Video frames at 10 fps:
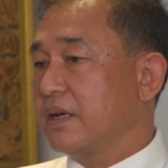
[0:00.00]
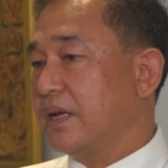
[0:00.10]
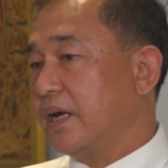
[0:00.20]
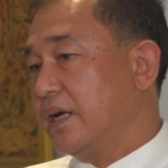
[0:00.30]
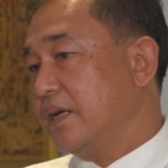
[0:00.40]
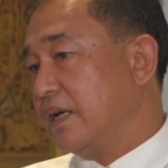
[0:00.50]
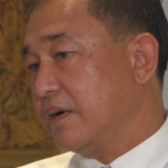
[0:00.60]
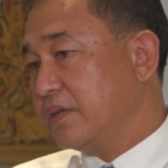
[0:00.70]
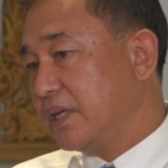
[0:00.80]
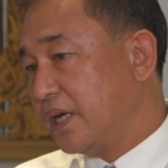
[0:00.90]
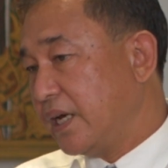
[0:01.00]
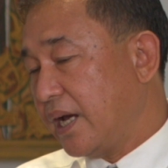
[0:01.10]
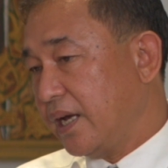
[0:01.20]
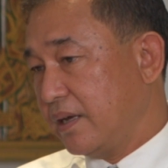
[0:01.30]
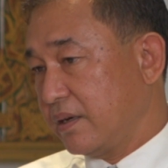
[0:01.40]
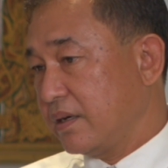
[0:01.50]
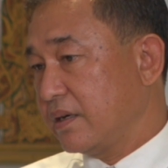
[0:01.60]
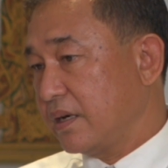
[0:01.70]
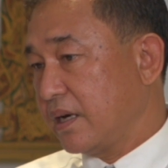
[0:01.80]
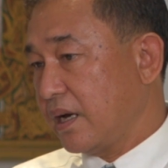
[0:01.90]
Like nowadays, I
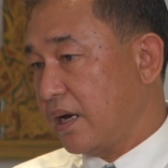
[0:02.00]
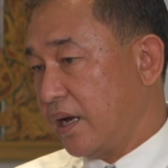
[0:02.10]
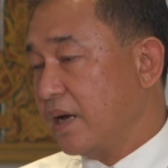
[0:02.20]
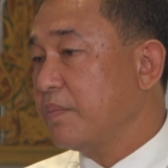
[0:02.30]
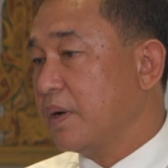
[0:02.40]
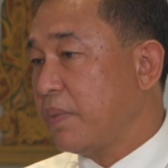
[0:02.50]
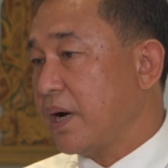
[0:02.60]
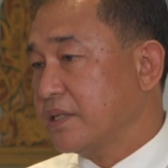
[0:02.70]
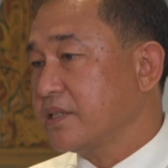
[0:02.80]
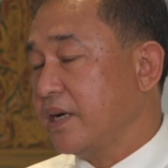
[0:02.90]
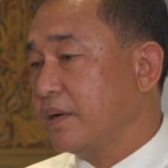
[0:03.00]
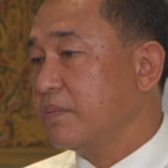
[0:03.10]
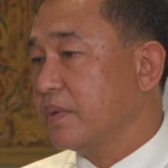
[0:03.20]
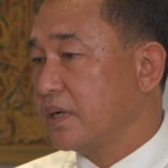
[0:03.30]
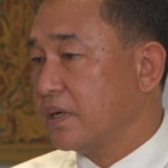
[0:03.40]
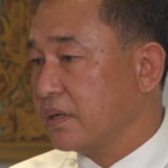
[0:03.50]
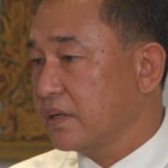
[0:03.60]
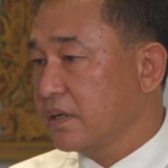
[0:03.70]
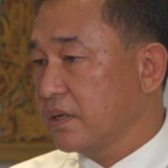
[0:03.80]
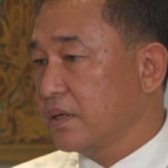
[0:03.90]
am a part-time
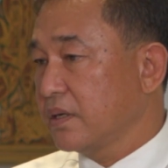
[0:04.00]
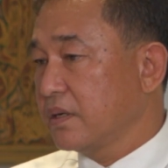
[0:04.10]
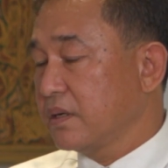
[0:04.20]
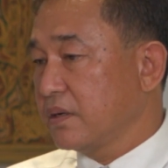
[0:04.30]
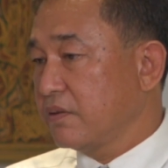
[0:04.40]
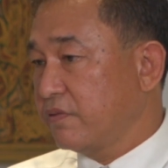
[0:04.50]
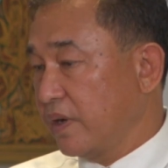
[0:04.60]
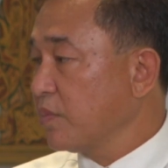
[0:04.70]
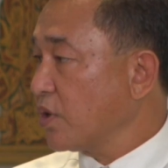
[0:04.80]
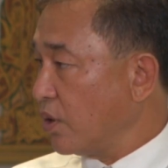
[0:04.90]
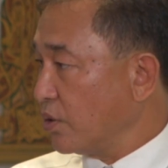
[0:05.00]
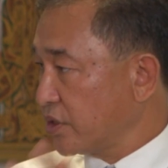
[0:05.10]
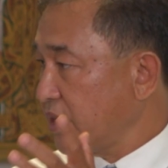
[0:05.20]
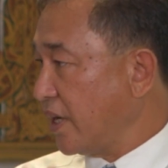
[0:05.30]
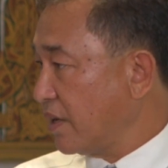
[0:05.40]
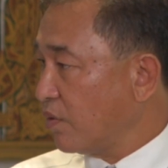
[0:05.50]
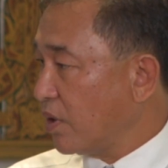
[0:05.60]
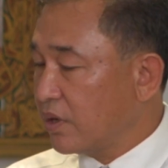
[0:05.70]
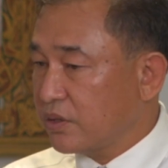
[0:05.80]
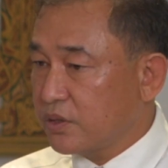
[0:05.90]
film coach at
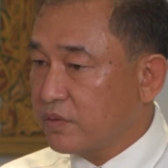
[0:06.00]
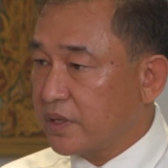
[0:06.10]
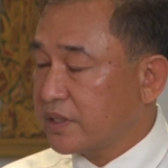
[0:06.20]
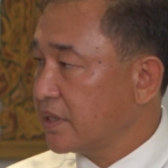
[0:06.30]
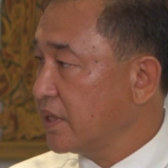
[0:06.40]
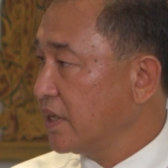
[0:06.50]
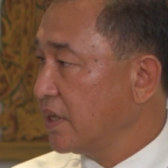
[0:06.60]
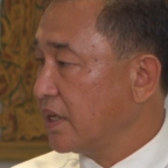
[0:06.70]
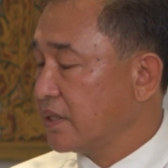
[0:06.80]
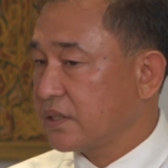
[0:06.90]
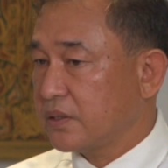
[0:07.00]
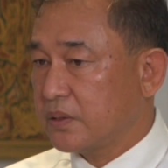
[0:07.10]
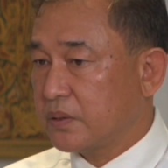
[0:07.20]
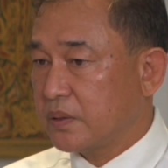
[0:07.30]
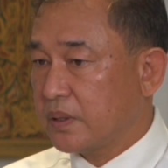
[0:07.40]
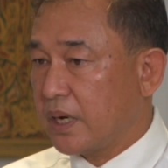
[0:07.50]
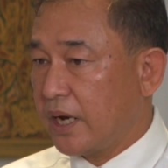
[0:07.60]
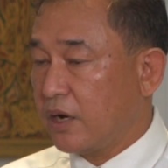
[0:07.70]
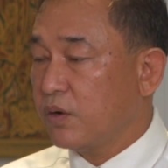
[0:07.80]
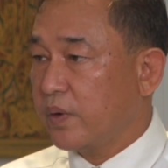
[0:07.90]
one university, so
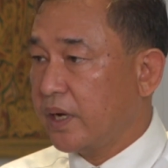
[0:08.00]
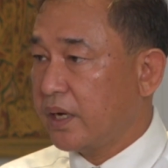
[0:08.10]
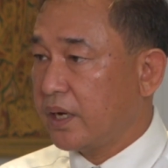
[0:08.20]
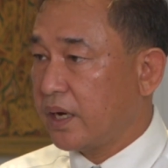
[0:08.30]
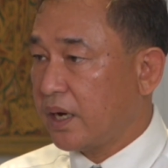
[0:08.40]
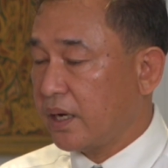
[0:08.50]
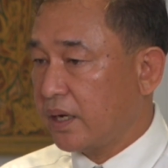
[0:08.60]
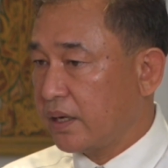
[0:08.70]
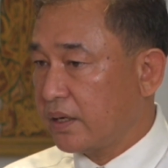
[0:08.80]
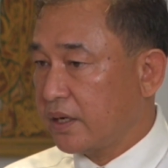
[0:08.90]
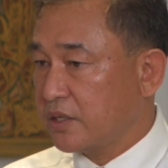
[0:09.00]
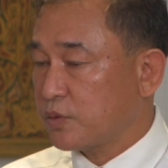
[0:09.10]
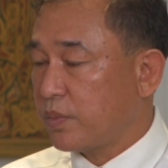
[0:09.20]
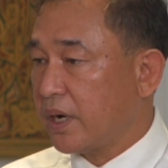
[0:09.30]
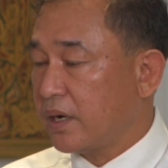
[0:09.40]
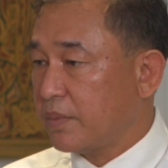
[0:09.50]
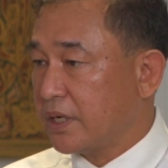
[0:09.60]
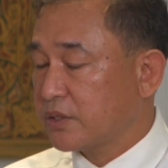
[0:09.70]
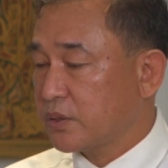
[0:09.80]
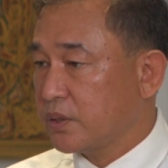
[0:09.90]
I inspire
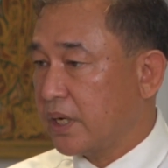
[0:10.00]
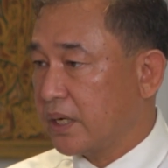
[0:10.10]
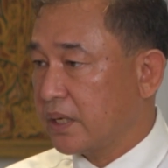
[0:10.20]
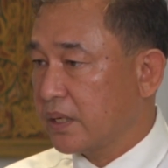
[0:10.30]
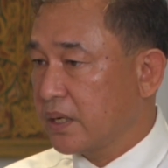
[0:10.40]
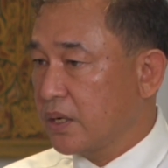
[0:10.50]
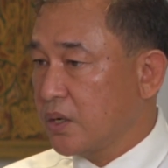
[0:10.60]
my students